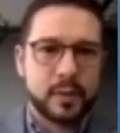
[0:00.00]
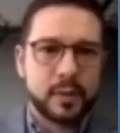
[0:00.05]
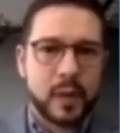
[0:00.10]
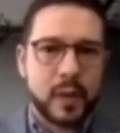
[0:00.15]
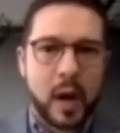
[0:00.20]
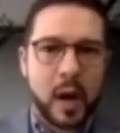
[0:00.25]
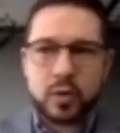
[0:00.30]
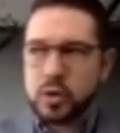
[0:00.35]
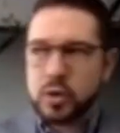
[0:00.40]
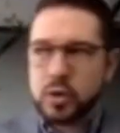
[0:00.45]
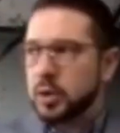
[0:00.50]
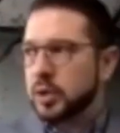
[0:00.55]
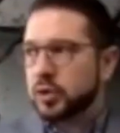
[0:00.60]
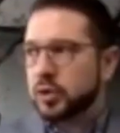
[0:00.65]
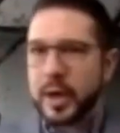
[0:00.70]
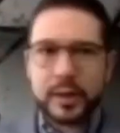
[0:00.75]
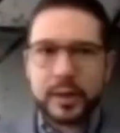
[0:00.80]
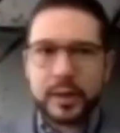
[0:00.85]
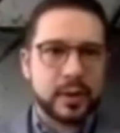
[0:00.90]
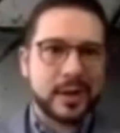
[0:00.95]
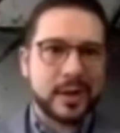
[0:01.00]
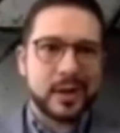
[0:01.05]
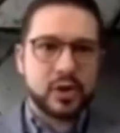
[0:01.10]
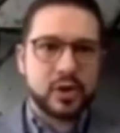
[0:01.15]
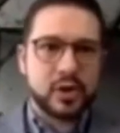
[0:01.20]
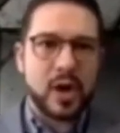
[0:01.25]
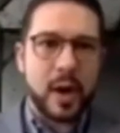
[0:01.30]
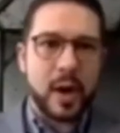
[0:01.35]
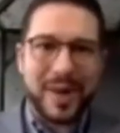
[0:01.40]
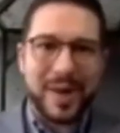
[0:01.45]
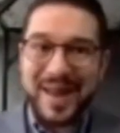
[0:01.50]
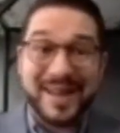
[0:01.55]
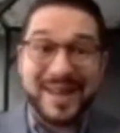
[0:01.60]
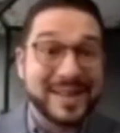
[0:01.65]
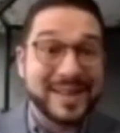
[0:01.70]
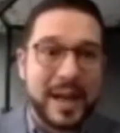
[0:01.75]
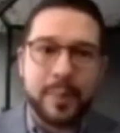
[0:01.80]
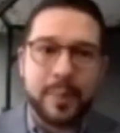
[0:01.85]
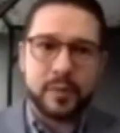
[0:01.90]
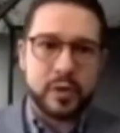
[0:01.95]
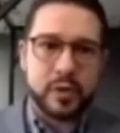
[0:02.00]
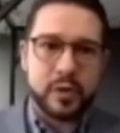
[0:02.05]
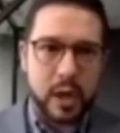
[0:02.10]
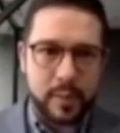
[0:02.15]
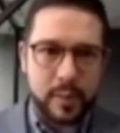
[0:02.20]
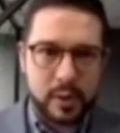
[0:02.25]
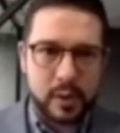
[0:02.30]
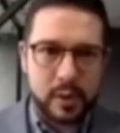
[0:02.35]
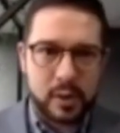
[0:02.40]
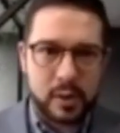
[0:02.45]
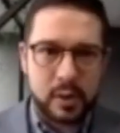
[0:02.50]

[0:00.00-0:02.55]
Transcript: I was only trying to get a job, any type of job.